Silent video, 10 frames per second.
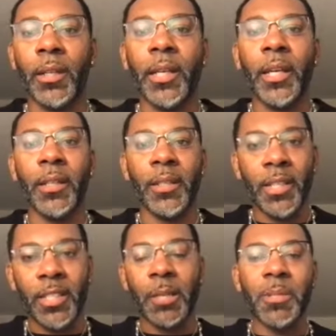And
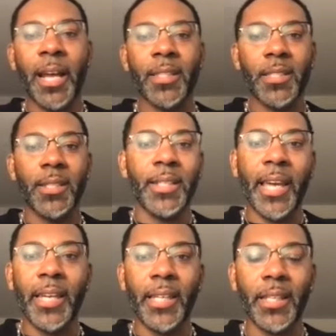it seems like
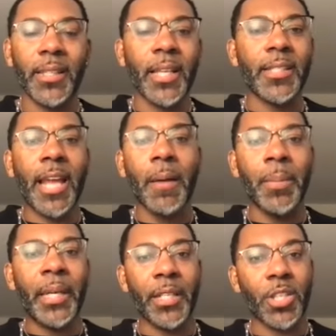today that's not
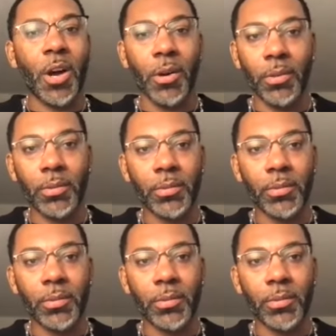being taught.